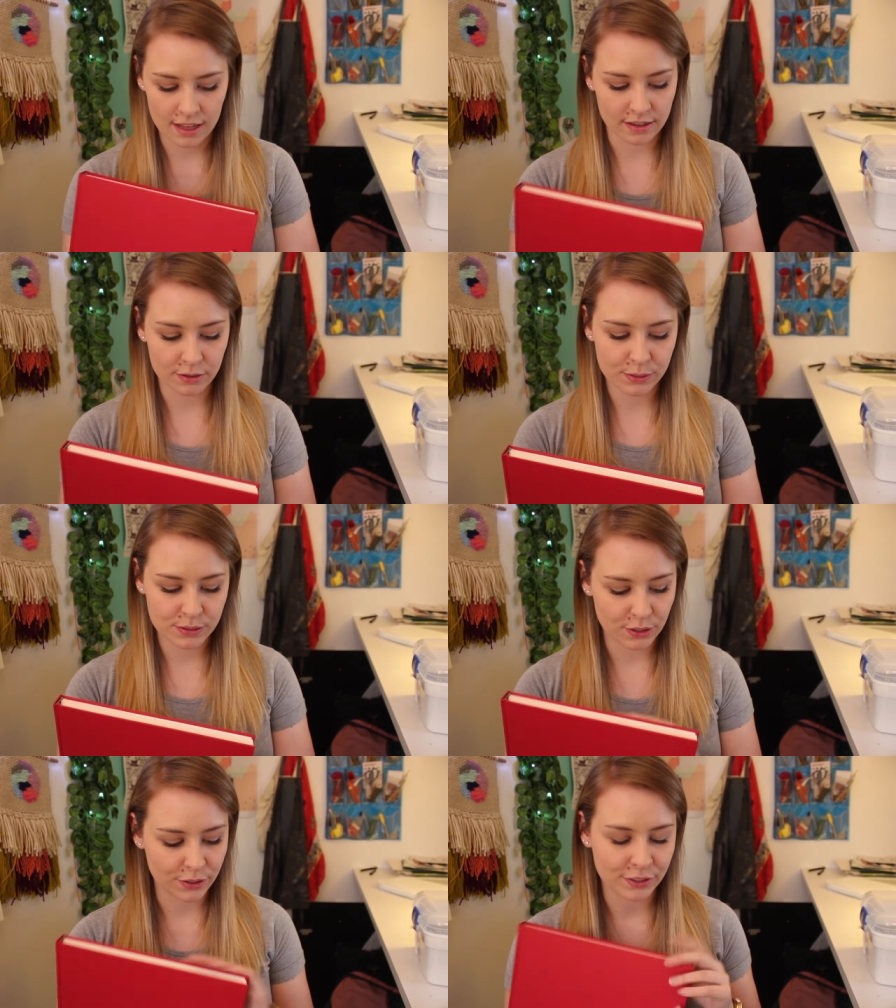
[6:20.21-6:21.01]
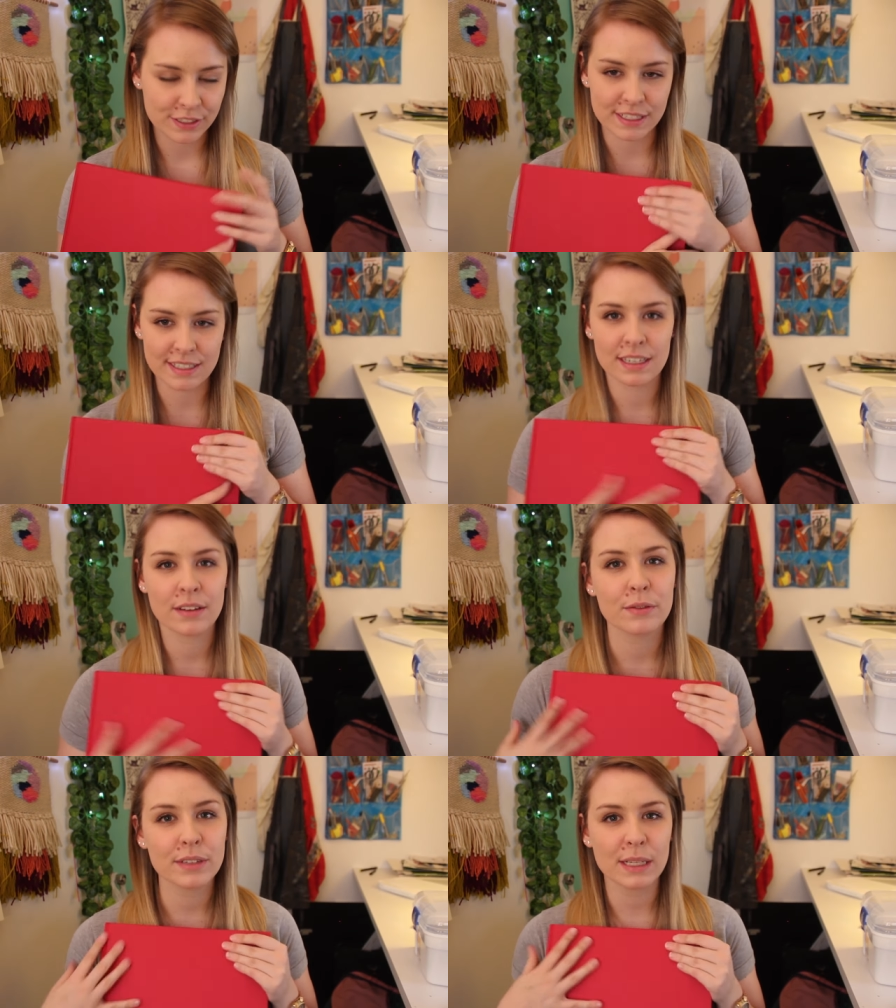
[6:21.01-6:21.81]
and they're also
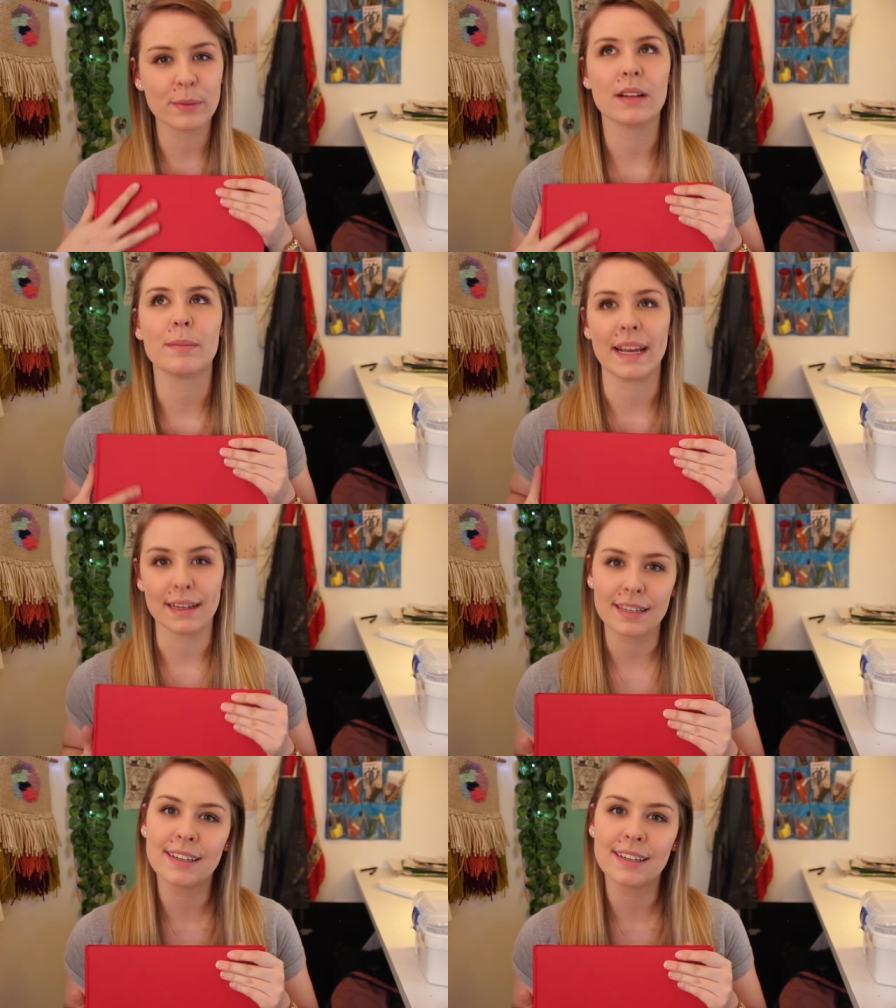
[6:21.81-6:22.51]
just really well made.